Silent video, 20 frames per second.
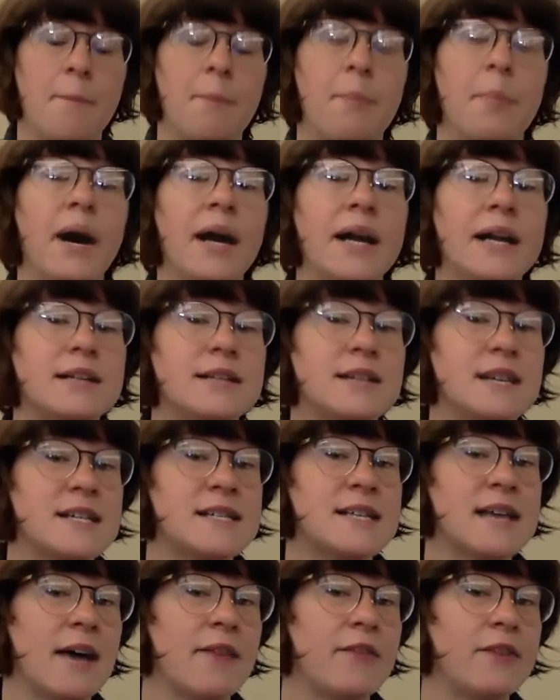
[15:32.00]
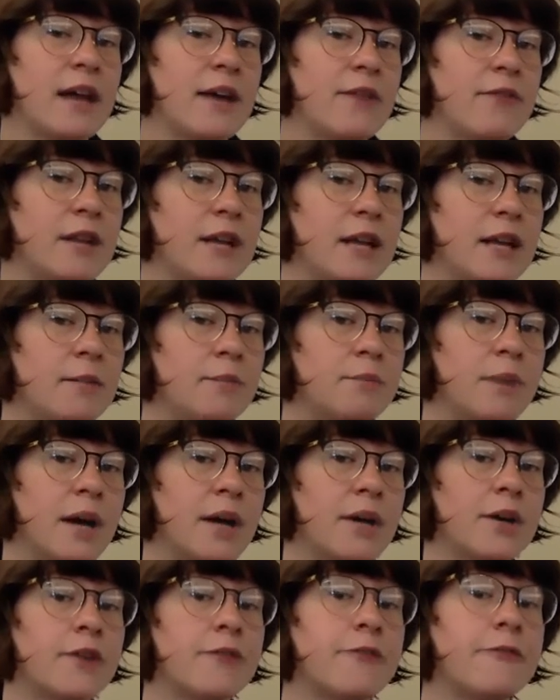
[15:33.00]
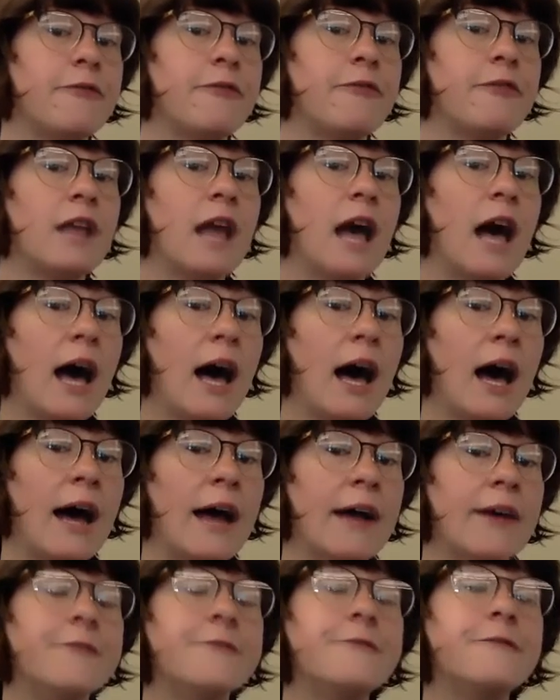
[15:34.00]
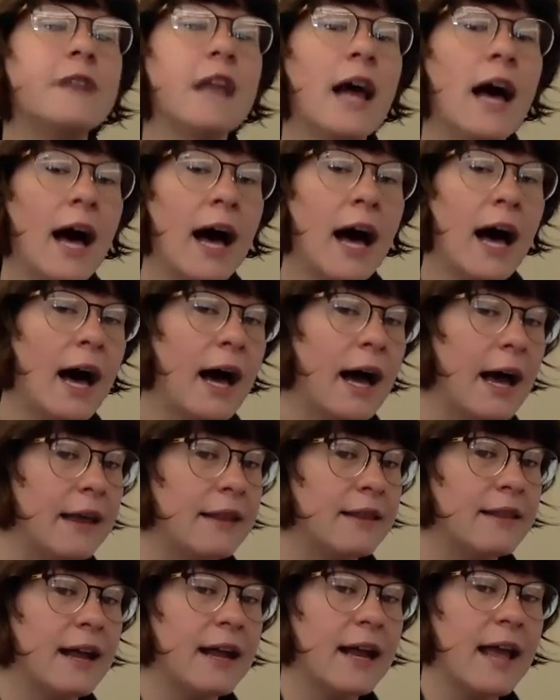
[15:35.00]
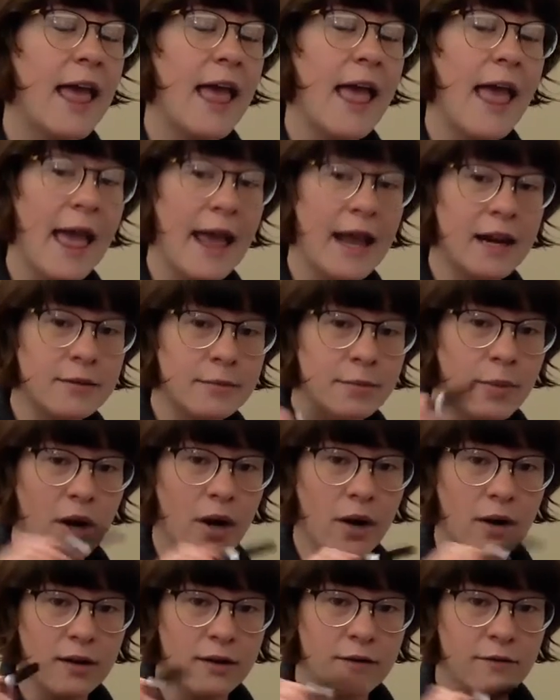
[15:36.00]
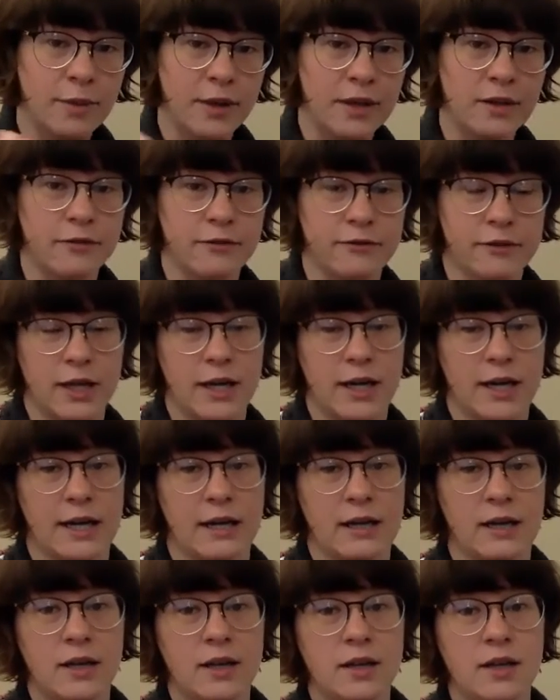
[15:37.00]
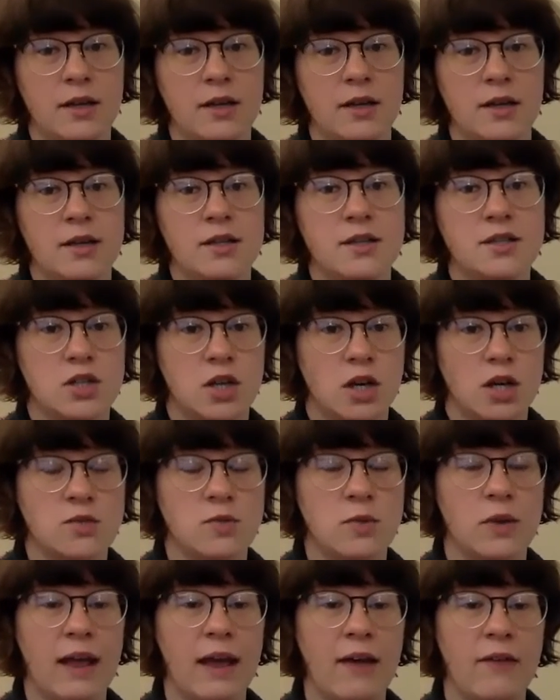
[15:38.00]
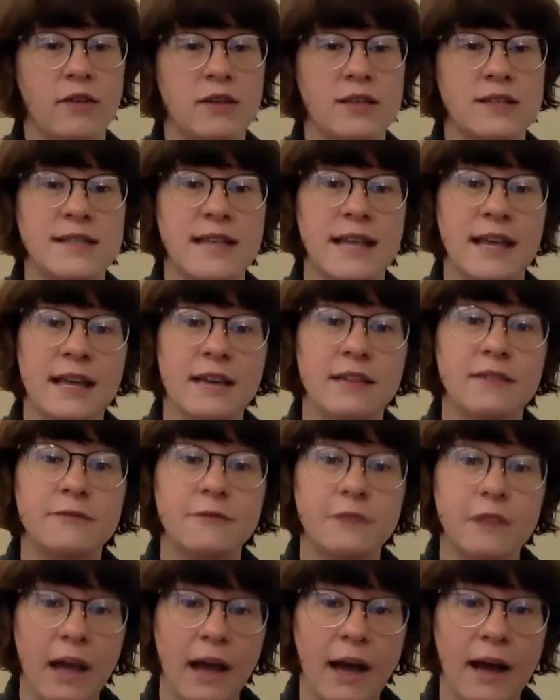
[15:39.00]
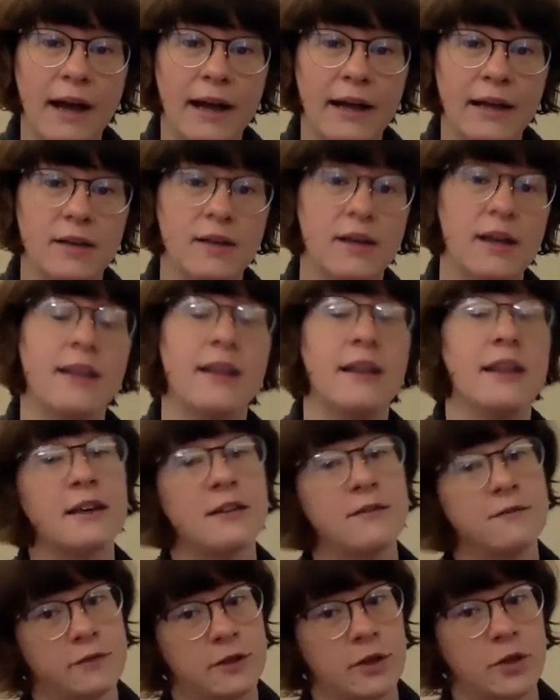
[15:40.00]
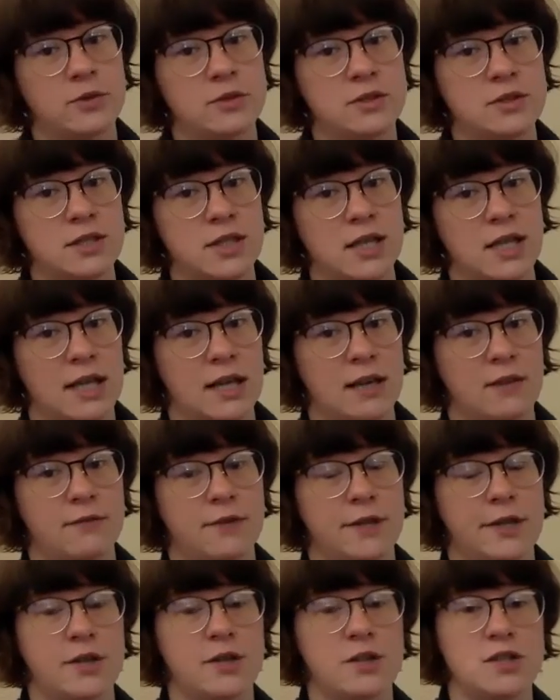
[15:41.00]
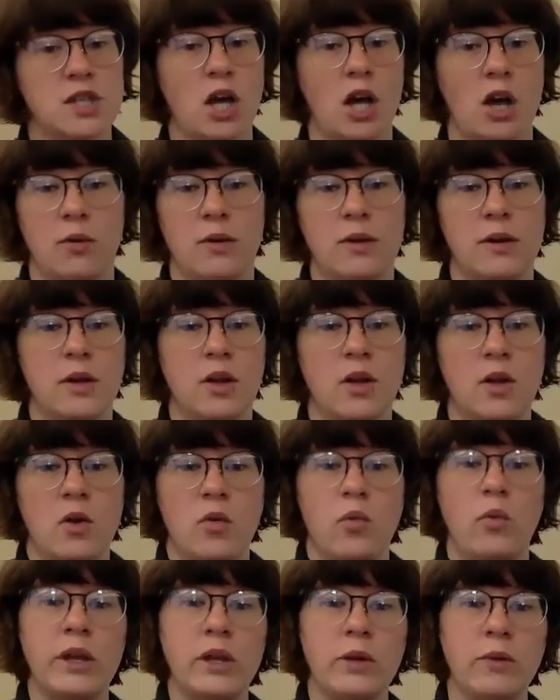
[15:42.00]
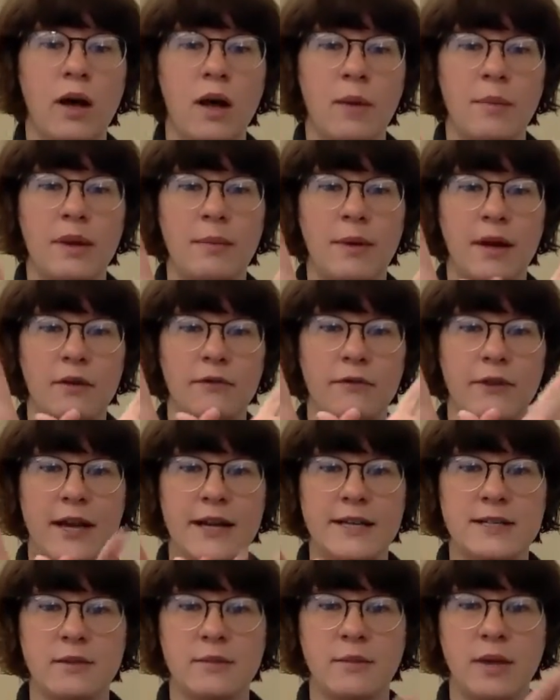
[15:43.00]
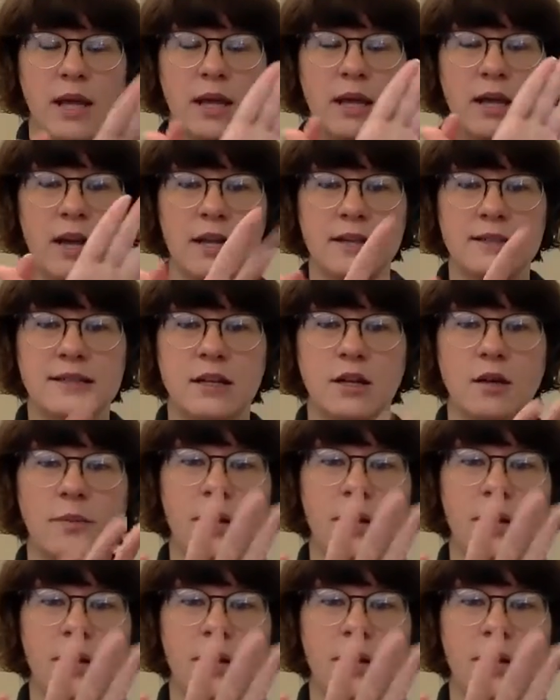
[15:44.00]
But it does have an F in it. Butterfly, fly. That N part of butterfly starts with F because they can fly and they can float and they can flutter. So, will you all be butterflies with me? Can I see your